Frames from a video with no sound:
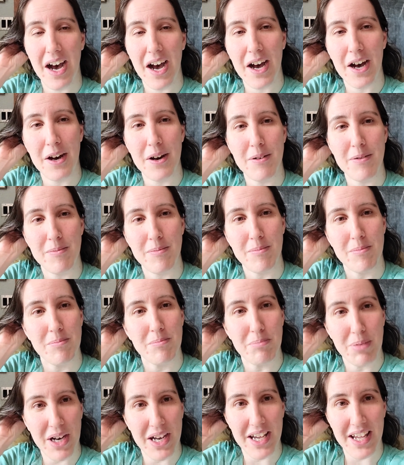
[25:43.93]

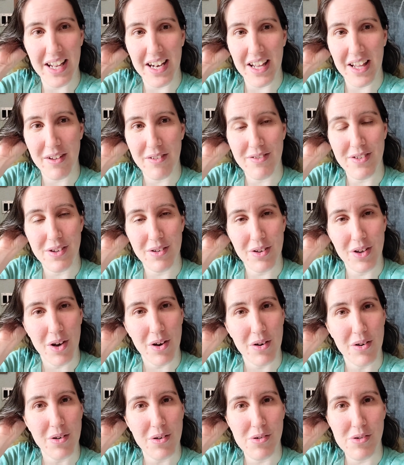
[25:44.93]
But if you
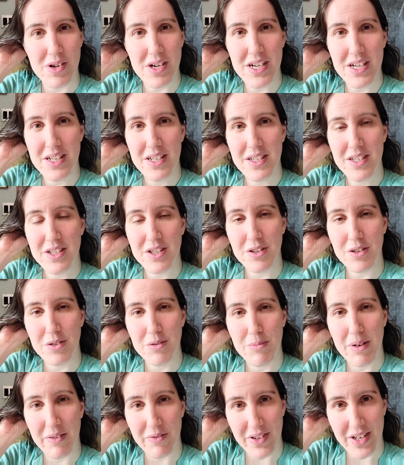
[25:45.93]
go
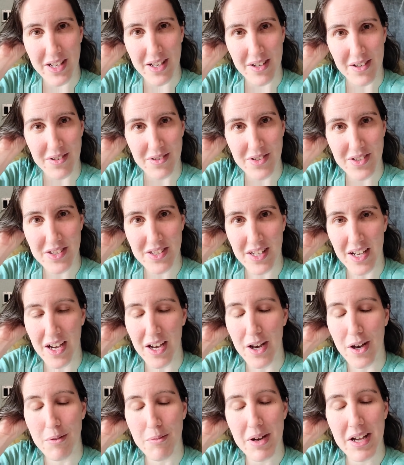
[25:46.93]
to my videos,
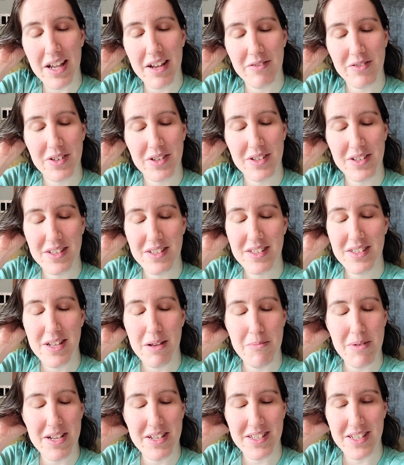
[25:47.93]
I have a
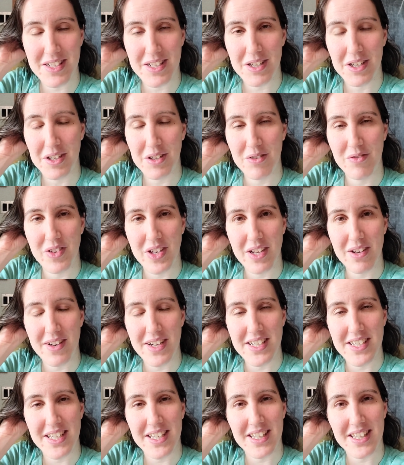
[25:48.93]
semi-satirical video
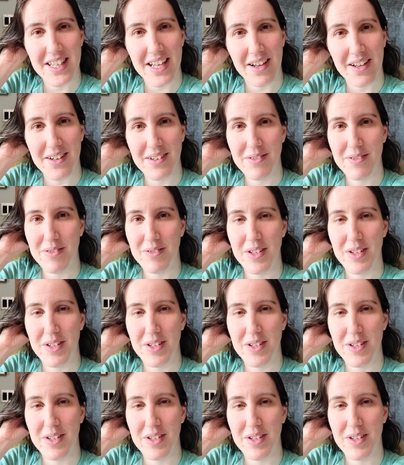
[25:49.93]
I did that,